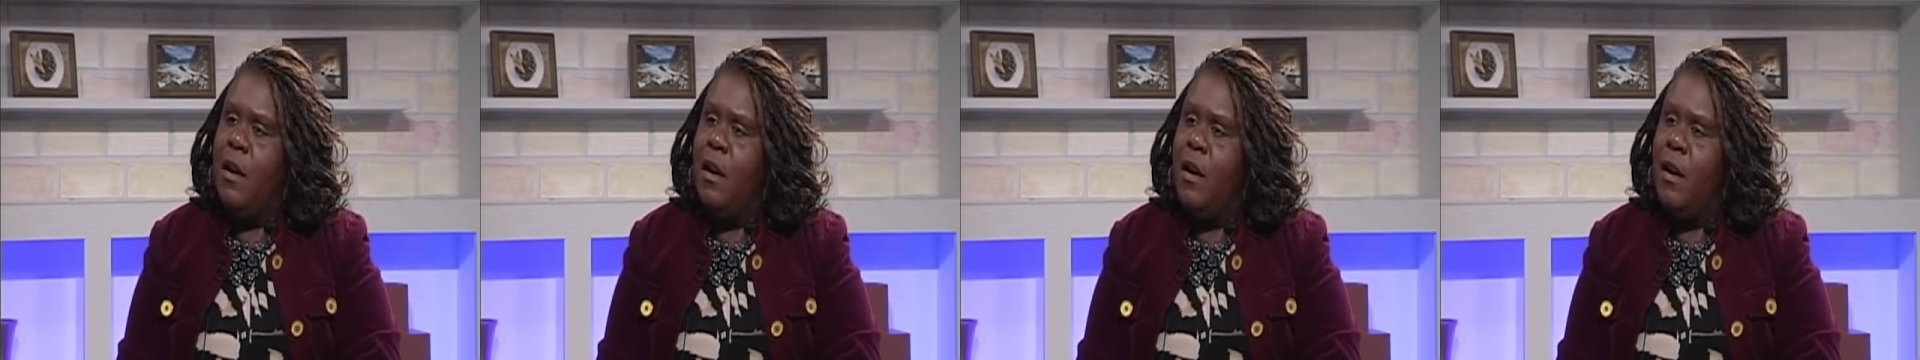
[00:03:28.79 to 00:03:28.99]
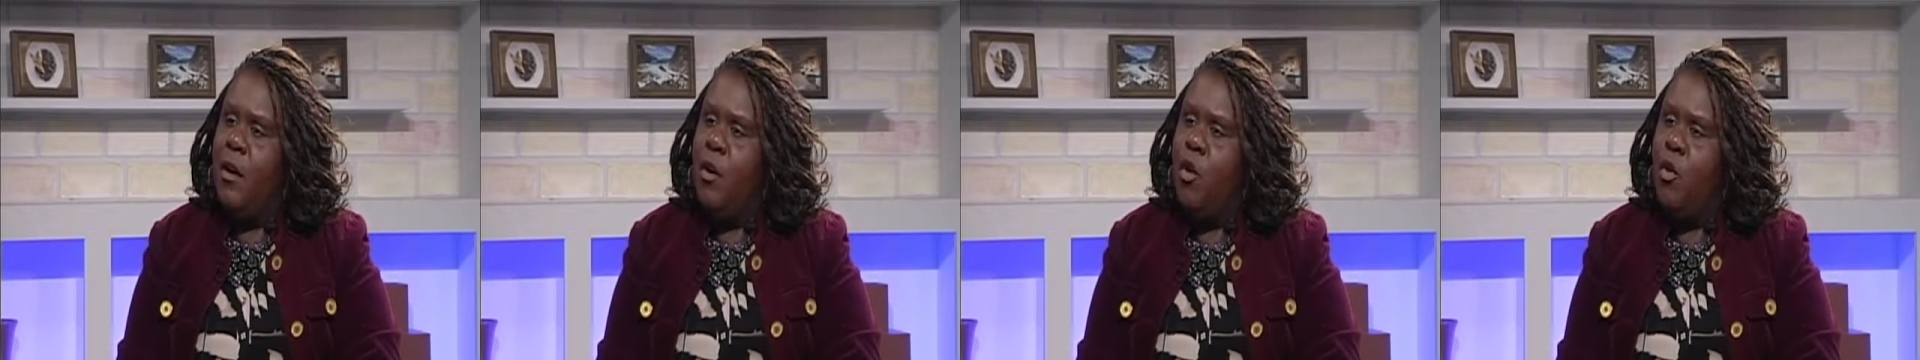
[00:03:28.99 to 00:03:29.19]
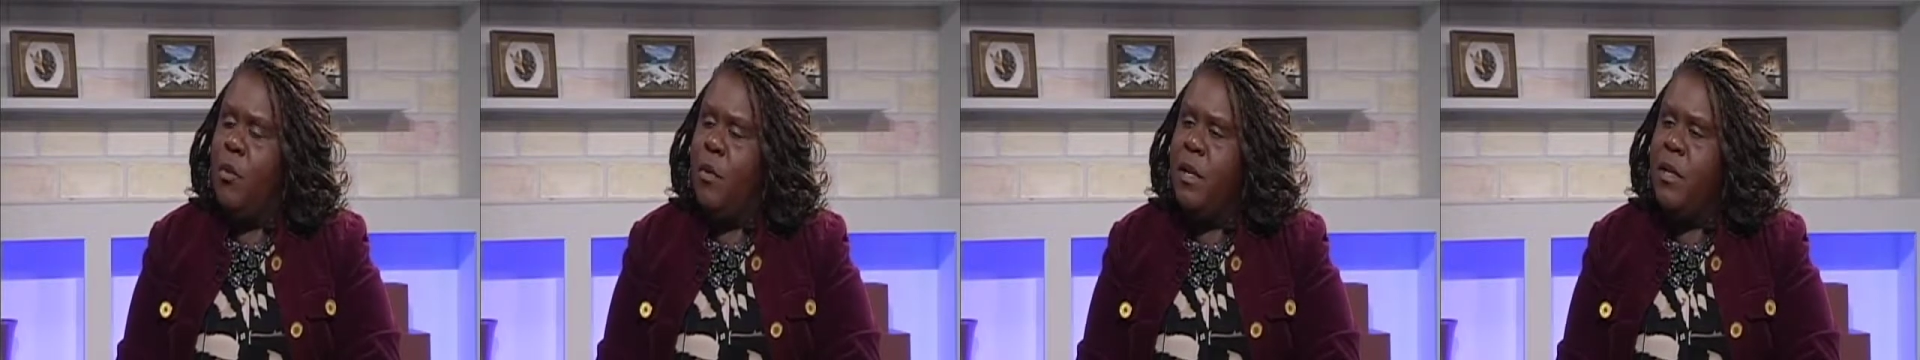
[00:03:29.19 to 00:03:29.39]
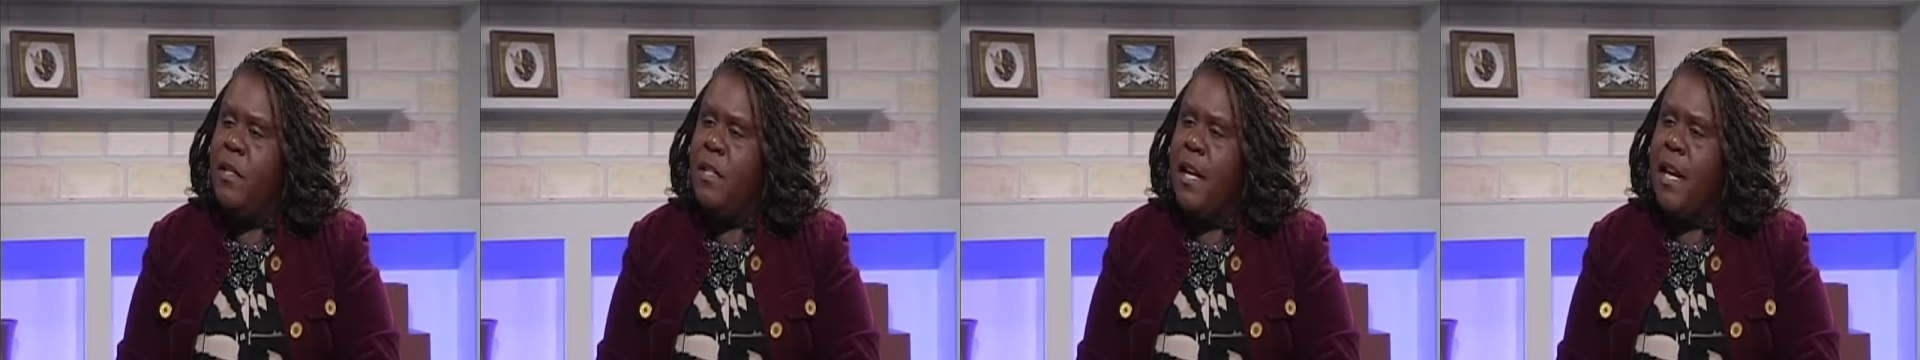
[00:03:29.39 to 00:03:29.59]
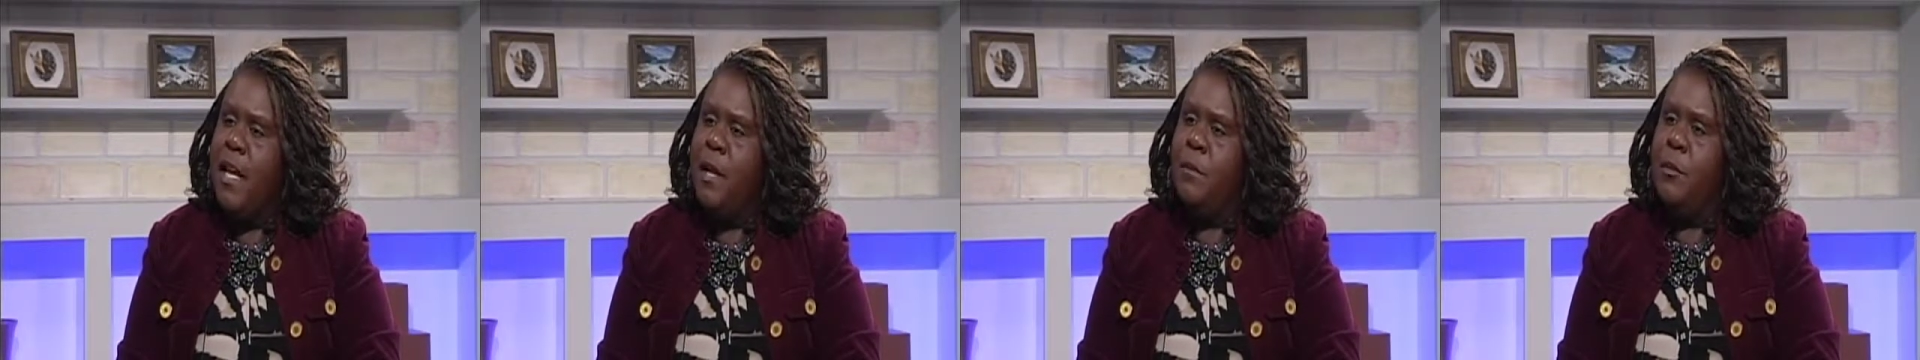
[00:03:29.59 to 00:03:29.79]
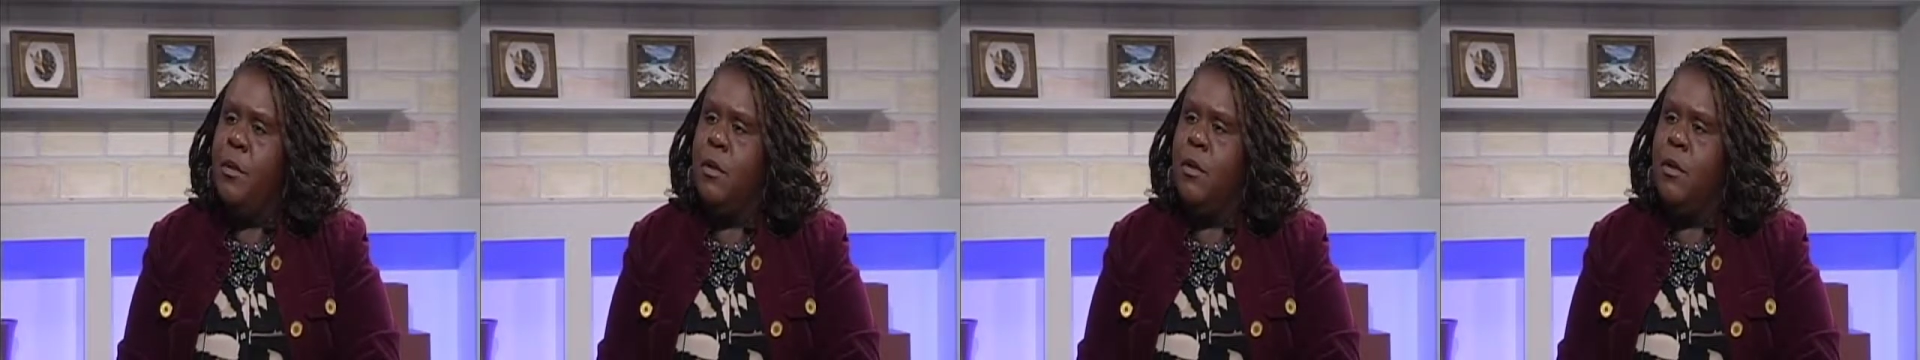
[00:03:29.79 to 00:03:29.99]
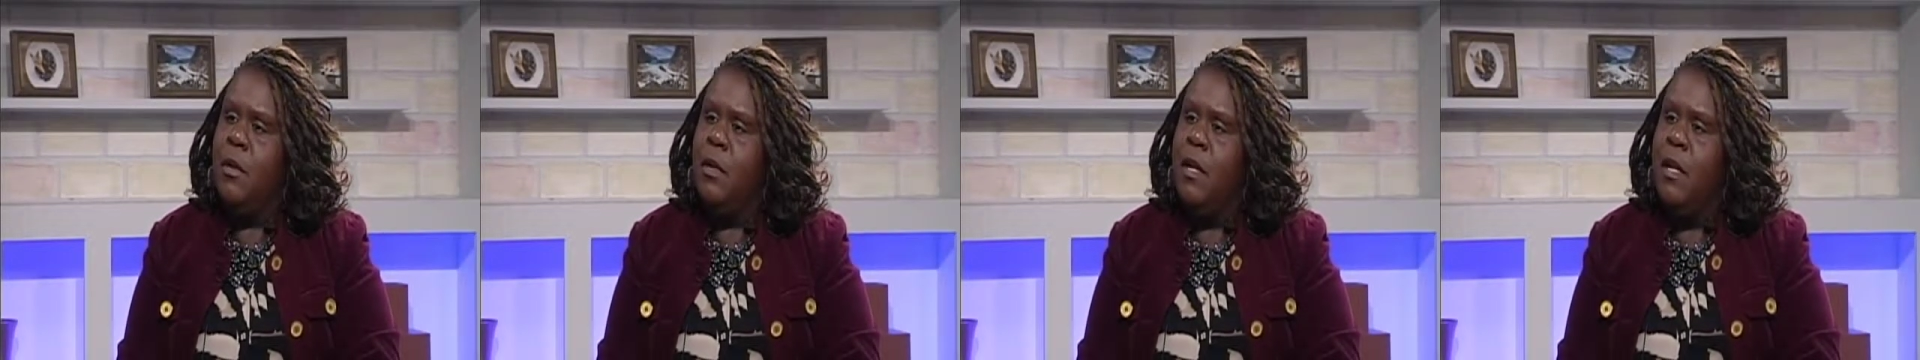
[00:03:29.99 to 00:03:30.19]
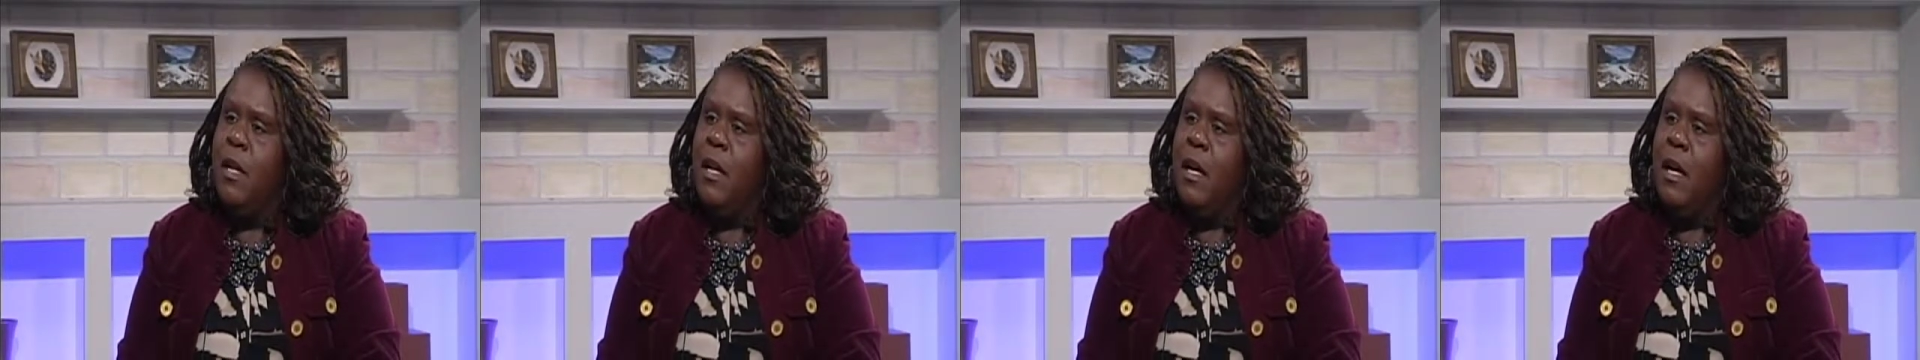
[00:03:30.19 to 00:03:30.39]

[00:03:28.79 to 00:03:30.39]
Open Table, table,